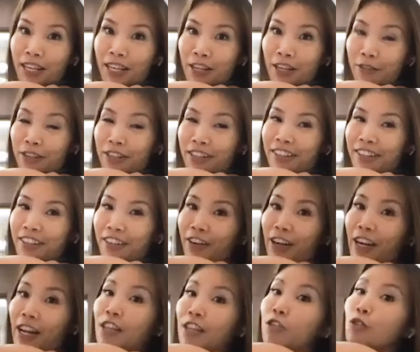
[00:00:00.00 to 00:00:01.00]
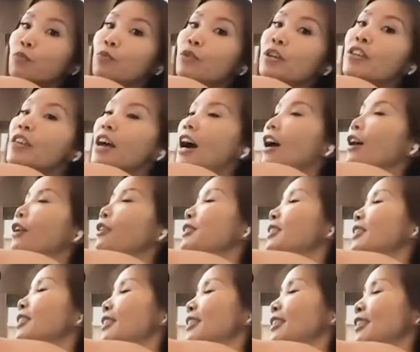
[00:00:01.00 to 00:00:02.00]
area, all right. As you breathe out,
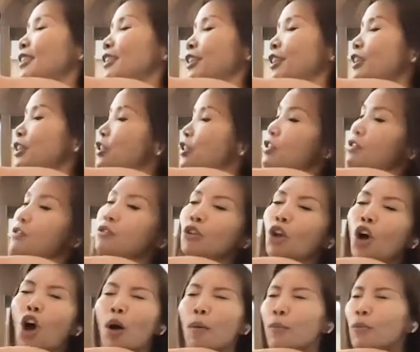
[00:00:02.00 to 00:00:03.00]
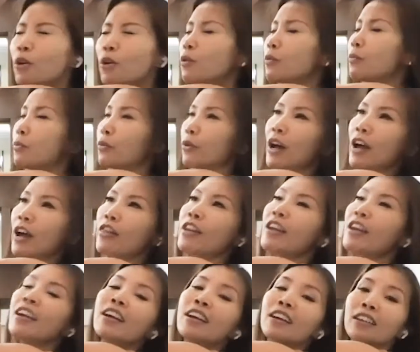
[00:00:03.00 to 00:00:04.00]
you're going to just normal breath,
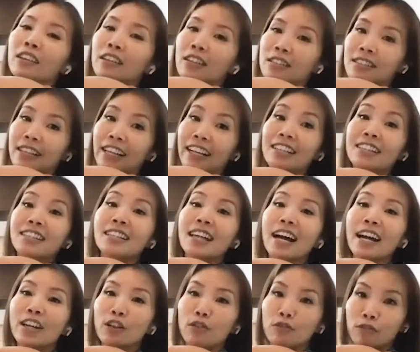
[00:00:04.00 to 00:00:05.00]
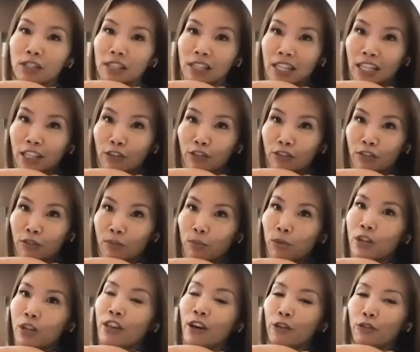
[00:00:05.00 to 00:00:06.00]
like a sigh of relief,
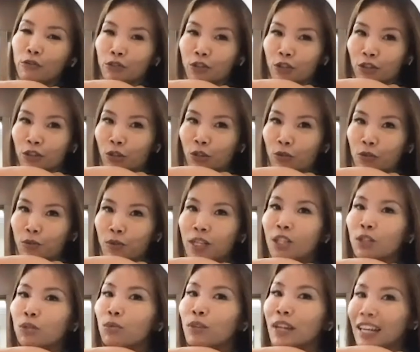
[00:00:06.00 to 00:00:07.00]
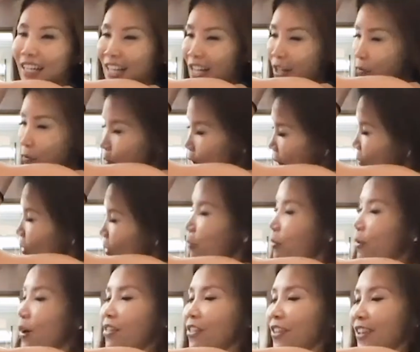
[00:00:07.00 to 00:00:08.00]
breathe out through your nose. We're going to do that again, one more
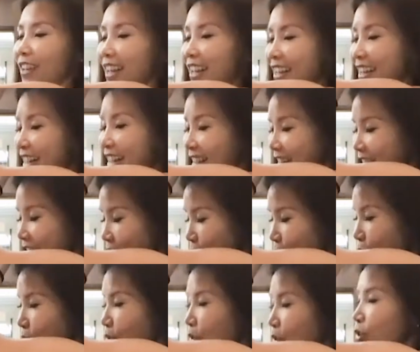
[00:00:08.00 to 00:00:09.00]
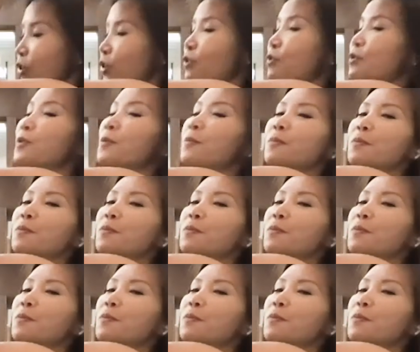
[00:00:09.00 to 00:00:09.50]
breath, okay, inhale through the nose,